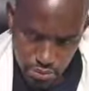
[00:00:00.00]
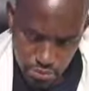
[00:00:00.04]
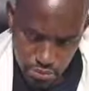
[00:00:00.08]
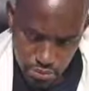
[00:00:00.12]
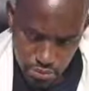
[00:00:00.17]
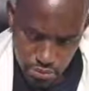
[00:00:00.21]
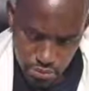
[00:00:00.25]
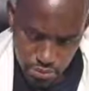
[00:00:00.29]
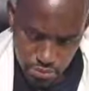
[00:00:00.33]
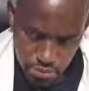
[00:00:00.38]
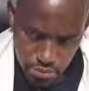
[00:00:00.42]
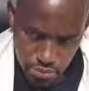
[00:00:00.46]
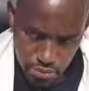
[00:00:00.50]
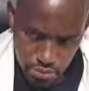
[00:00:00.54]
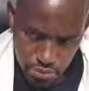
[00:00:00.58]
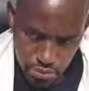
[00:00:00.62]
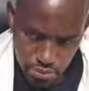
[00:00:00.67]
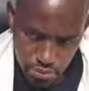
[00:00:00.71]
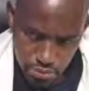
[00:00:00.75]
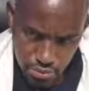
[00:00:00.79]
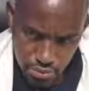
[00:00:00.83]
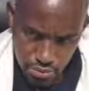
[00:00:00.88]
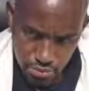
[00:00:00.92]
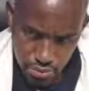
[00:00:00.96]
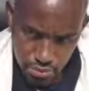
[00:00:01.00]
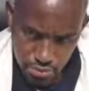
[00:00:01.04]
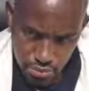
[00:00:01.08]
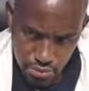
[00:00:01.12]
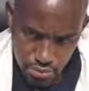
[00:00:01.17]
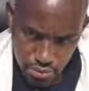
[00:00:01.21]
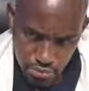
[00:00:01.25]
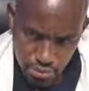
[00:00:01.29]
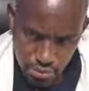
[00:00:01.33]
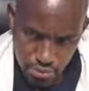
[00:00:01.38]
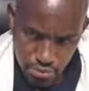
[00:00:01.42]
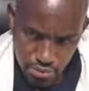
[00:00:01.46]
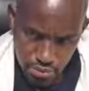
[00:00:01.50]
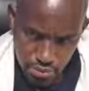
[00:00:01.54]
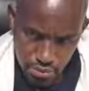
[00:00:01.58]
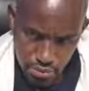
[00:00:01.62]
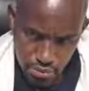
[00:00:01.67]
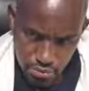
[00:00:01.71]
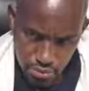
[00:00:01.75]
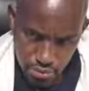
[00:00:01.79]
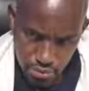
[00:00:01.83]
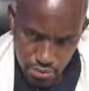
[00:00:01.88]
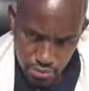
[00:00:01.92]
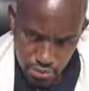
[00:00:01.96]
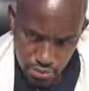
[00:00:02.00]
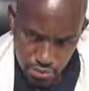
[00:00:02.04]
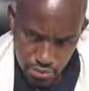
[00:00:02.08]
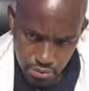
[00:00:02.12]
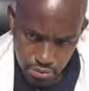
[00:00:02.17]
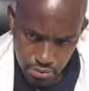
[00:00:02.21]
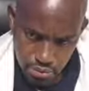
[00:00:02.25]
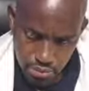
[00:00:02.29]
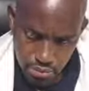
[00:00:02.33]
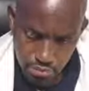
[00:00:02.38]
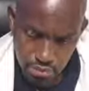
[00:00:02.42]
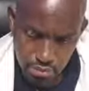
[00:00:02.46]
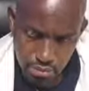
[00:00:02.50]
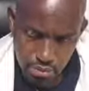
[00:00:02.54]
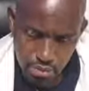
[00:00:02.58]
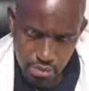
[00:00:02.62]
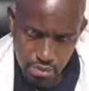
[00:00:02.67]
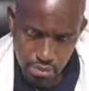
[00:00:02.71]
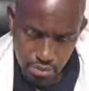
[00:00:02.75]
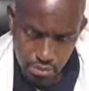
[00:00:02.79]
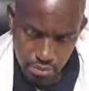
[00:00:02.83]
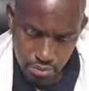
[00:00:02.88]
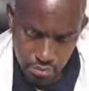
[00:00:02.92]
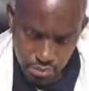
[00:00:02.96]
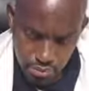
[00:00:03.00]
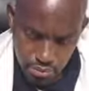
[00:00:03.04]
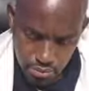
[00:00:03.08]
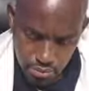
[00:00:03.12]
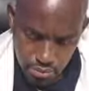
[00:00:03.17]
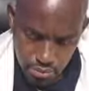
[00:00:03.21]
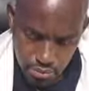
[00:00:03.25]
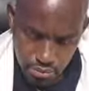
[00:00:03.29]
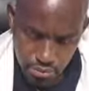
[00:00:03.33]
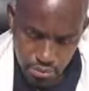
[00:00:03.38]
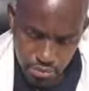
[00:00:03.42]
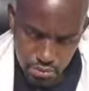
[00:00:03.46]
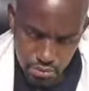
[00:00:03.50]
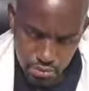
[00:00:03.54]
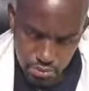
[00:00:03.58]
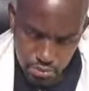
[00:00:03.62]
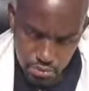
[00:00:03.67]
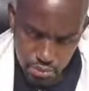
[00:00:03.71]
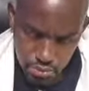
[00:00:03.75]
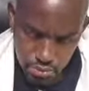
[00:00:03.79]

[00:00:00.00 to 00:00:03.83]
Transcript: Sanctify the emblems you're about to use, Lord,